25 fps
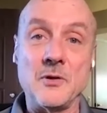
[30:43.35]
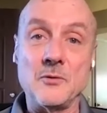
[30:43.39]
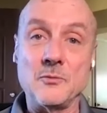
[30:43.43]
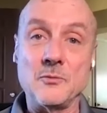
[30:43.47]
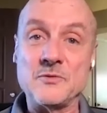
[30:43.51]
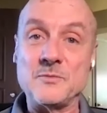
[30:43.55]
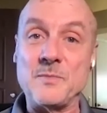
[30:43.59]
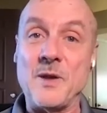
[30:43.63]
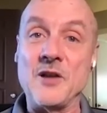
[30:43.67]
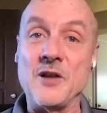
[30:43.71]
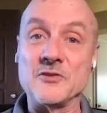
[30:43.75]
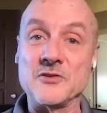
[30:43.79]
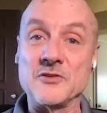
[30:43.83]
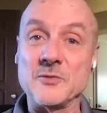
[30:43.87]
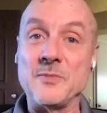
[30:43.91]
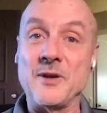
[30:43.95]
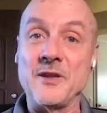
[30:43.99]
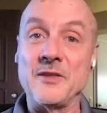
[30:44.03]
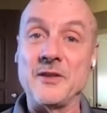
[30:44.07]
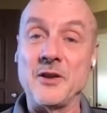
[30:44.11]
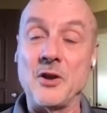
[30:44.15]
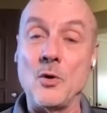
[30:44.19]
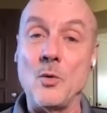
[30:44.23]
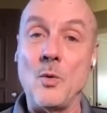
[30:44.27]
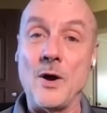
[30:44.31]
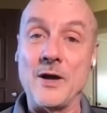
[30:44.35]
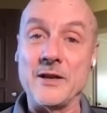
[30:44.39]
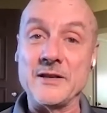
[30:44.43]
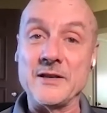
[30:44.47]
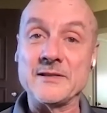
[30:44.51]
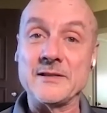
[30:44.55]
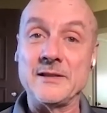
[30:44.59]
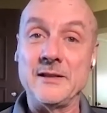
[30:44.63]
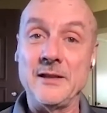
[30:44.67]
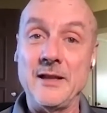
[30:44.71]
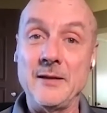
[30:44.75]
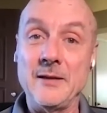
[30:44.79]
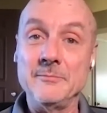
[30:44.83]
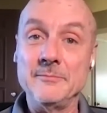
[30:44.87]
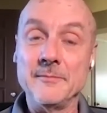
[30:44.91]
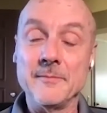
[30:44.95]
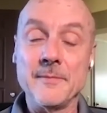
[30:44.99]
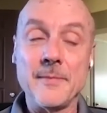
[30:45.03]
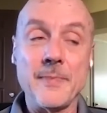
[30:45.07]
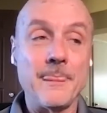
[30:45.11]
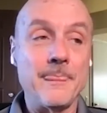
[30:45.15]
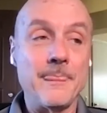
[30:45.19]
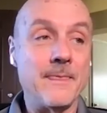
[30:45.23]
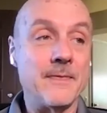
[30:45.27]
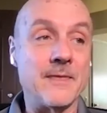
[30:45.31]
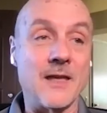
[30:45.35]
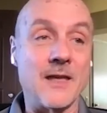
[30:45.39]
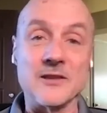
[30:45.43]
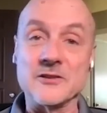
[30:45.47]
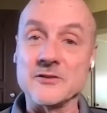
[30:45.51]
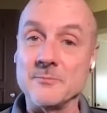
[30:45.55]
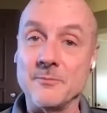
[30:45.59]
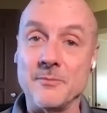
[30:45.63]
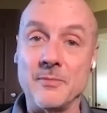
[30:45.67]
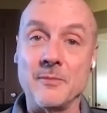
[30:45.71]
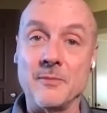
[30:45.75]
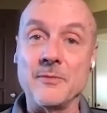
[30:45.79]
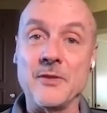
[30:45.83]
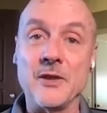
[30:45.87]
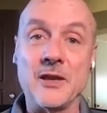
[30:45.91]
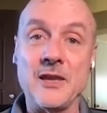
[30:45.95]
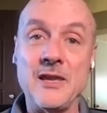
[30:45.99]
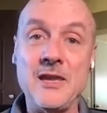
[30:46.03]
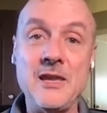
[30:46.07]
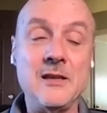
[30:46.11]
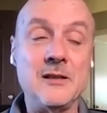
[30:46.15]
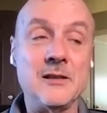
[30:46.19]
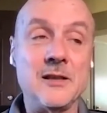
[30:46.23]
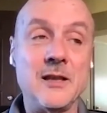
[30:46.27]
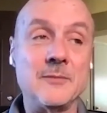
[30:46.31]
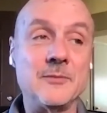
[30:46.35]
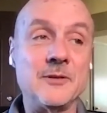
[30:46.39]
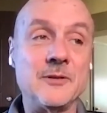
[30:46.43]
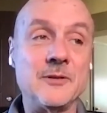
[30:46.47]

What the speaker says: sponsored by the Kiwanis Club. That's the Key Club